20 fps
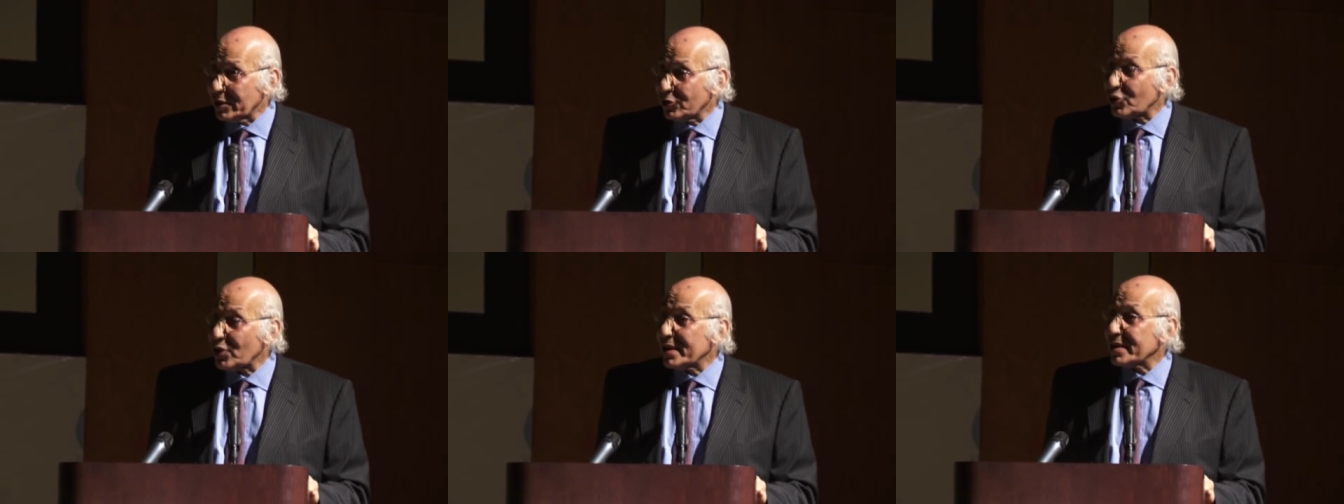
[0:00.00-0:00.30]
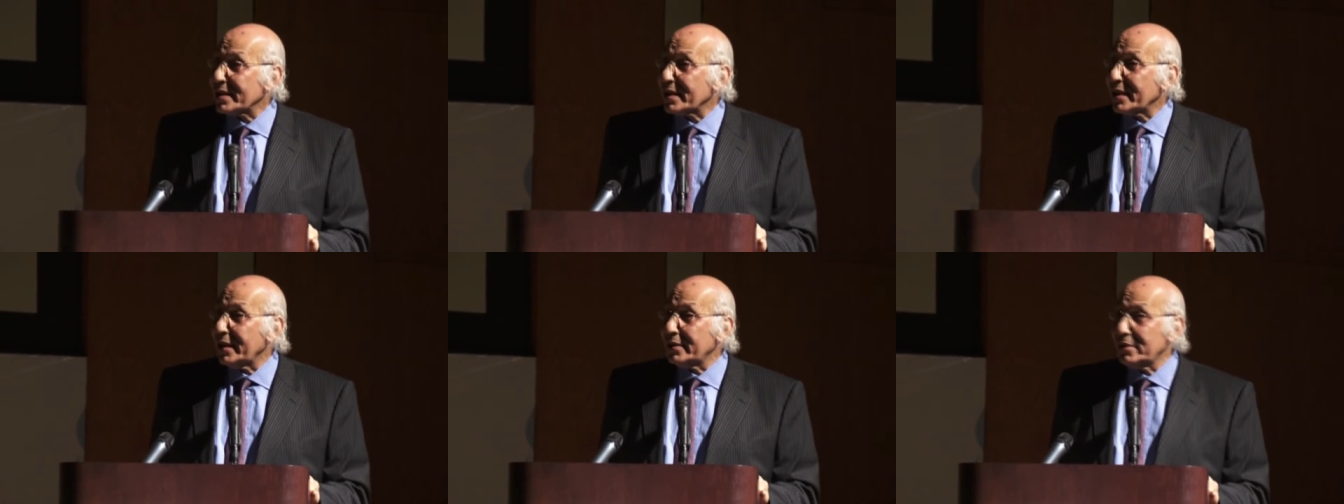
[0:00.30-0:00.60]

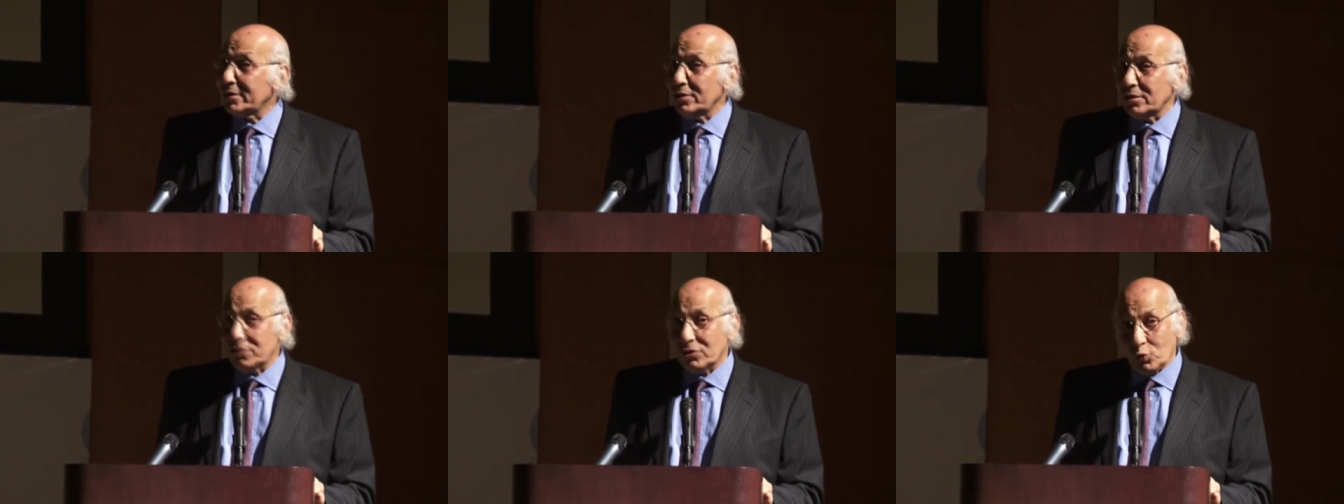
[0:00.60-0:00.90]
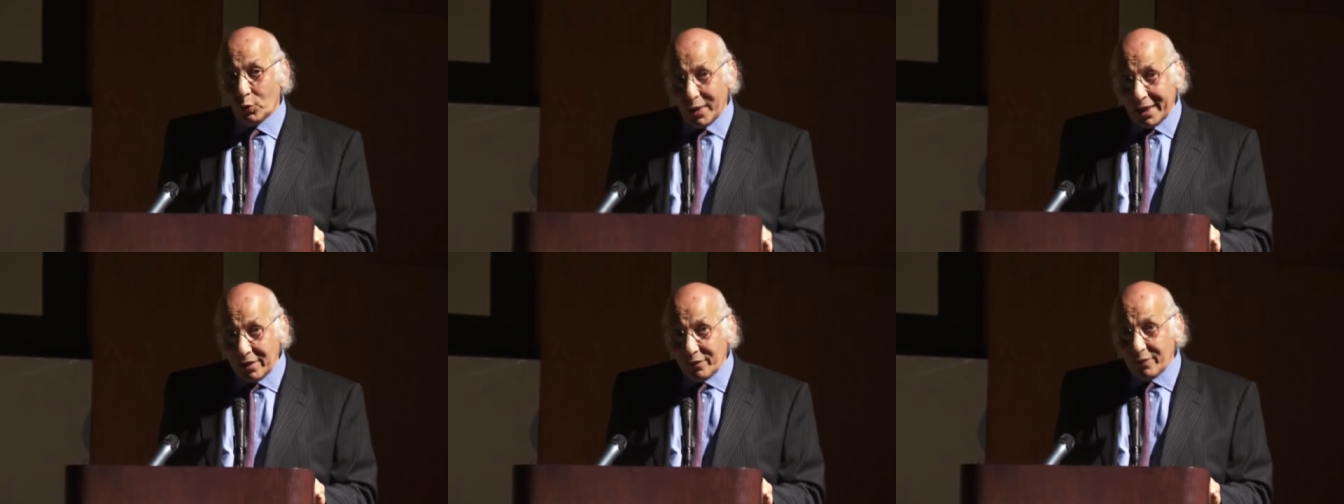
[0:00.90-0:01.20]
translated in
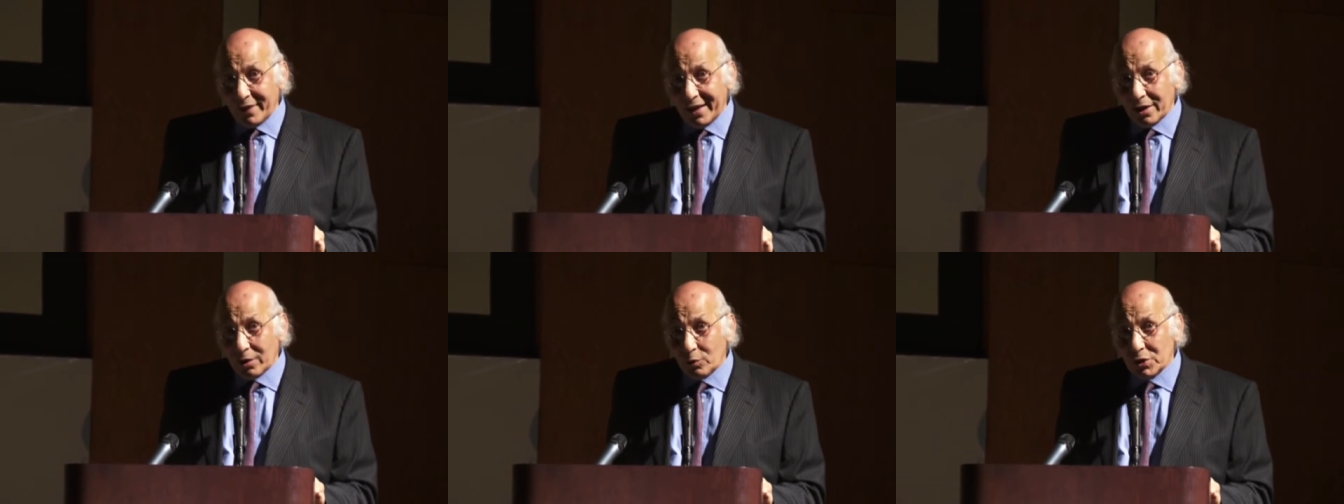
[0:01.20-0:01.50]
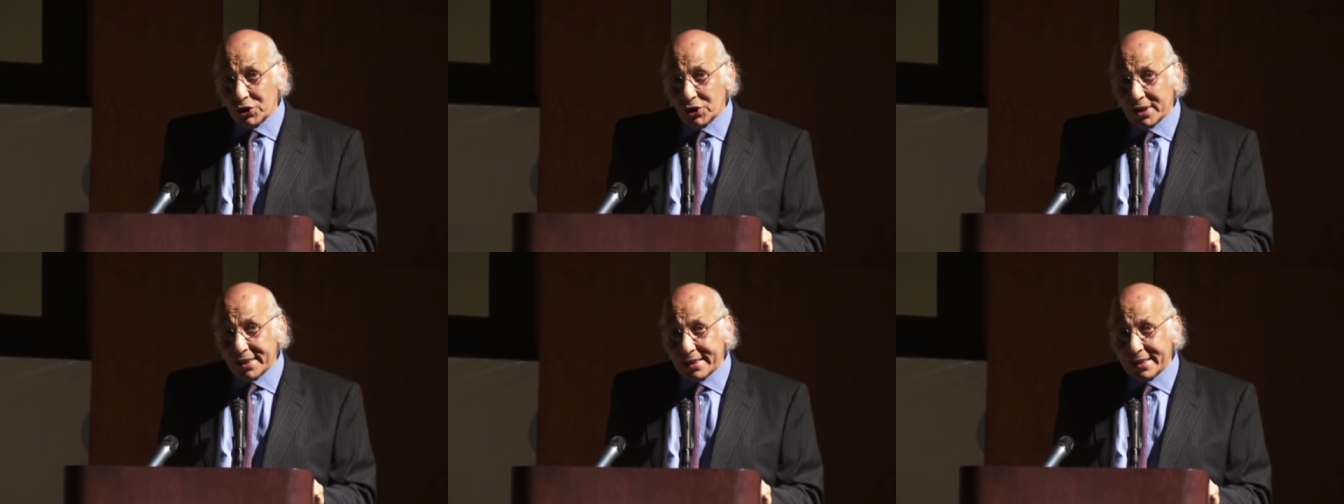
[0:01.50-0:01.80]
12
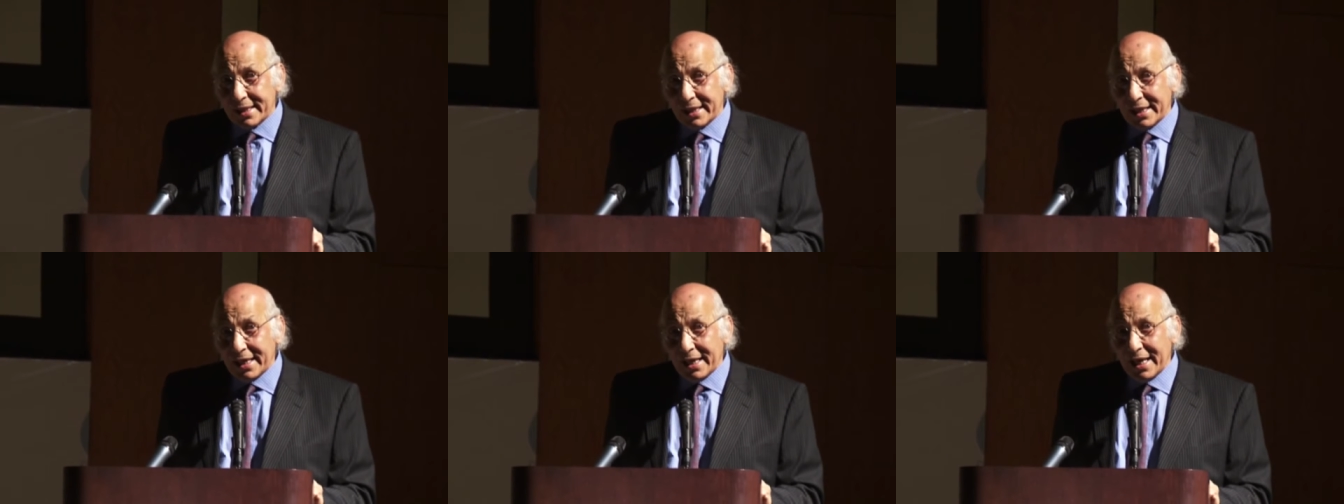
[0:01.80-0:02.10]
languages